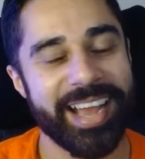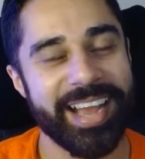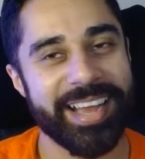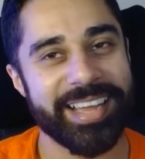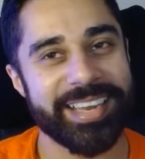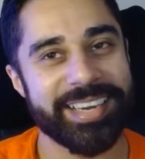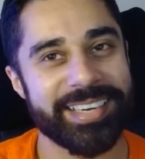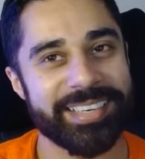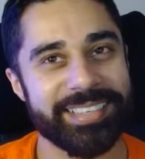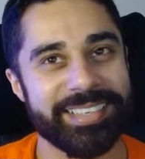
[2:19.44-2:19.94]

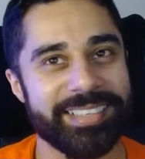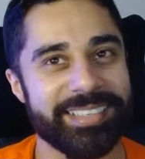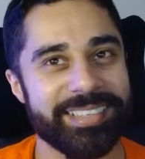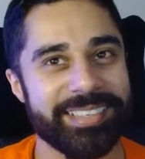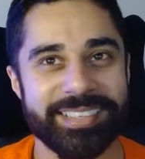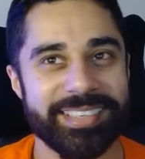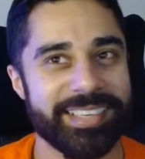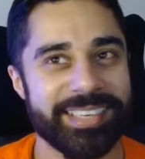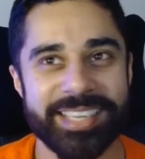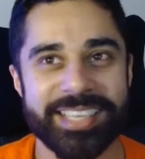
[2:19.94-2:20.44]
And
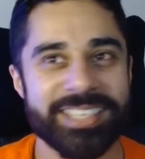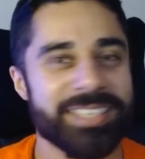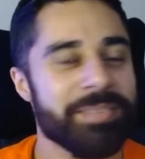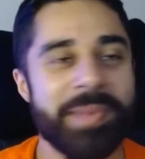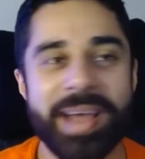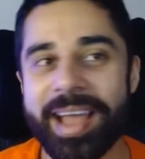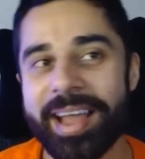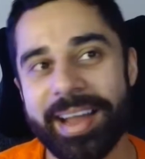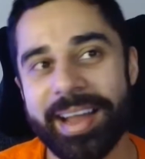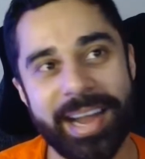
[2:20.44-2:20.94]
it
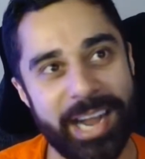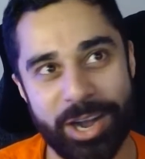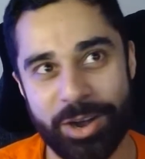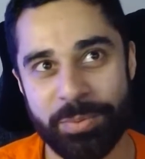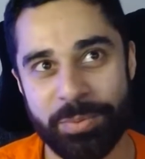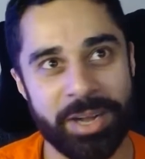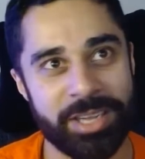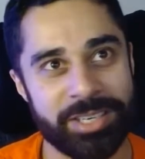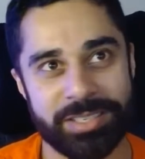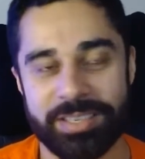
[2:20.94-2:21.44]
doesn't matter
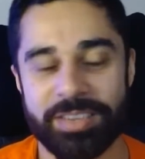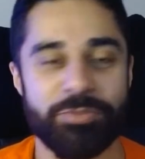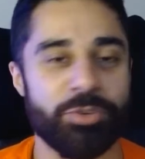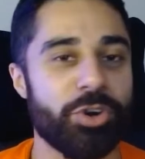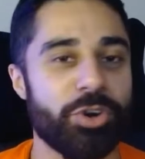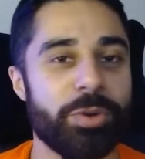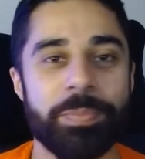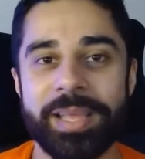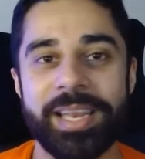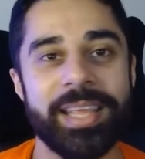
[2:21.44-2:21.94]
how much, if
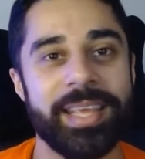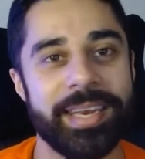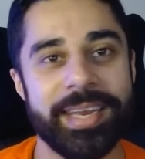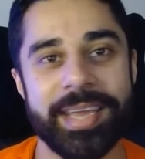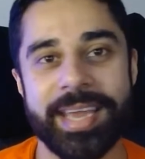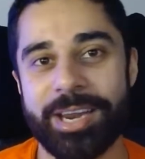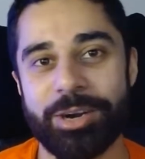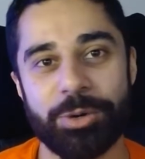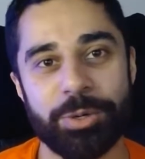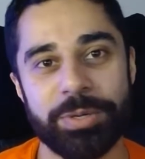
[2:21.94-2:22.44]
you're a
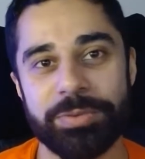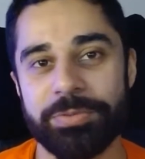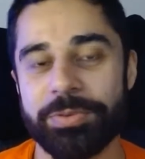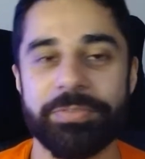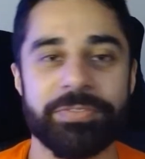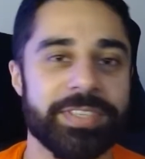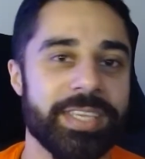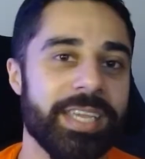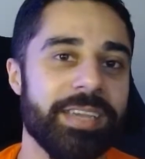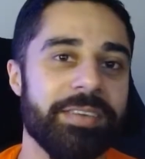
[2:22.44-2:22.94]
billionaire or if
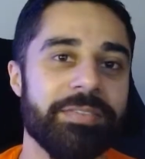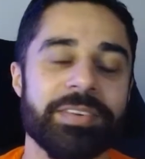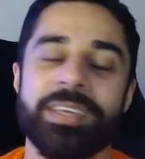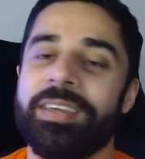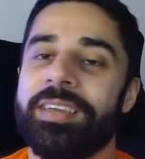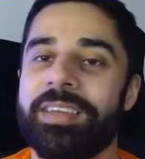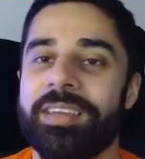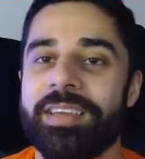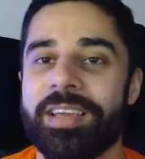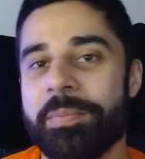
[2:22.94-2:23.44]
you've saved
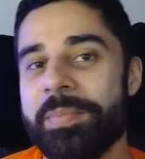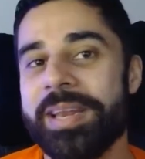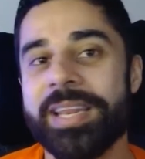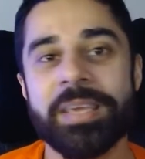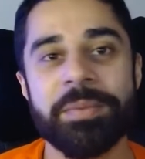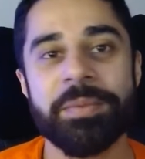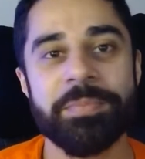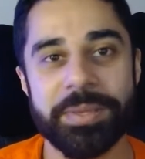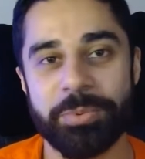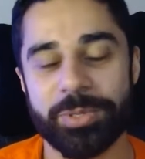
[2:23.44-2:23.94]
a
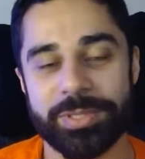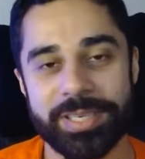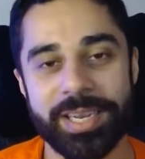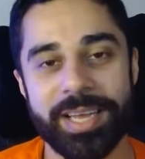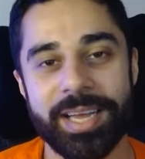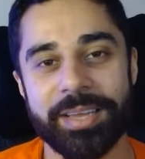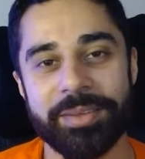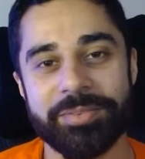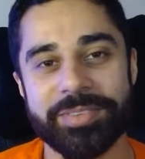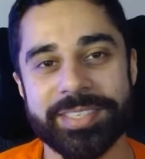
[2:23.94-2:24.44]
million people's
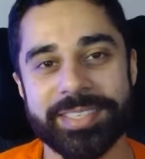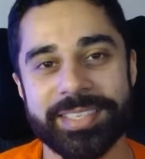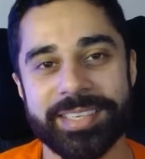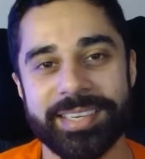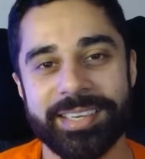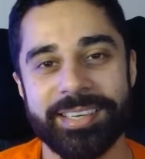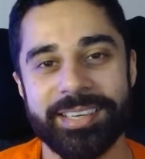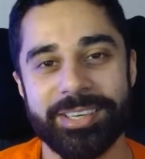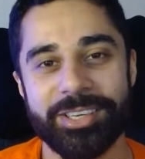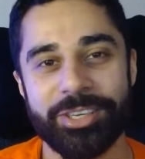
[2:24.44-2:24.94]
lives,
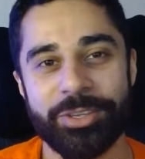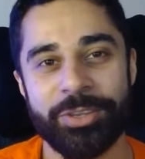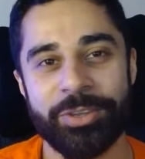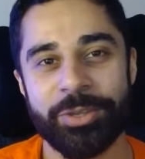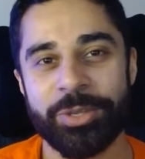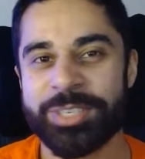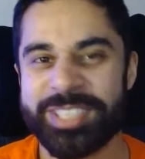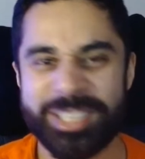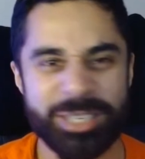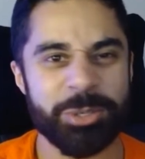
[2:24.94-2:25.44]

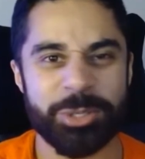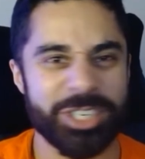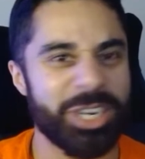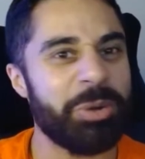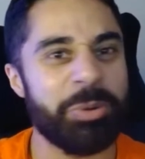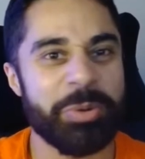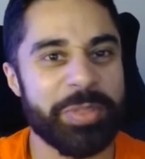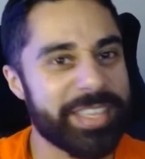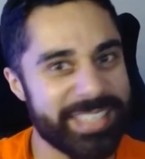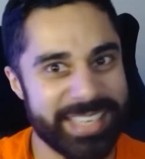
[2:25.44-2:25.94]
you still
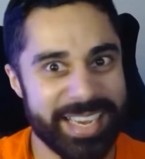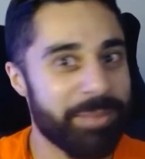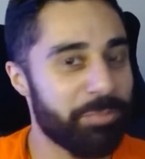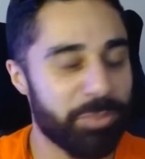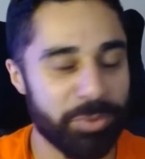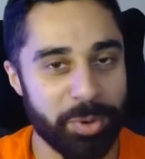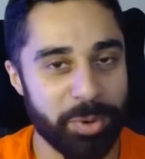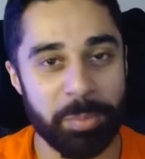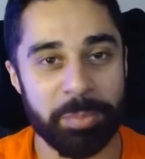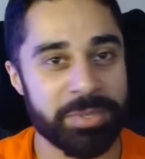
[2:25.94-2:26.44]
struggle with the same
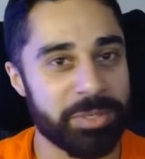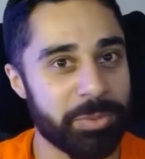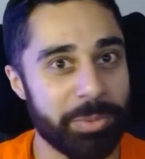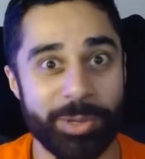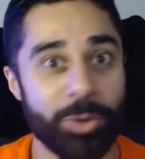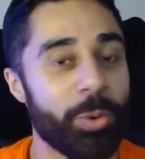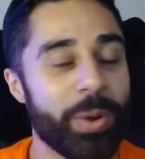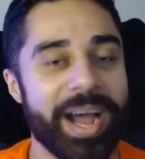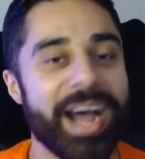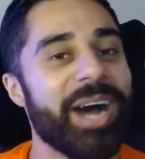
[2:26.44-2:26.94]
problems
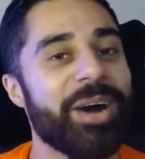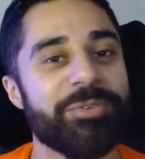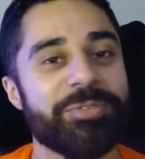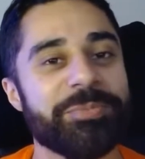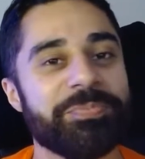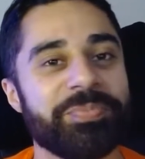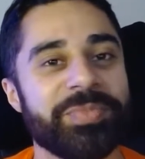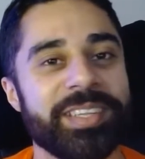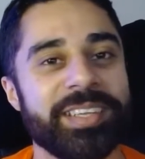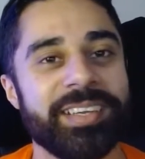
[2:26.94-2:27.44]
we all have.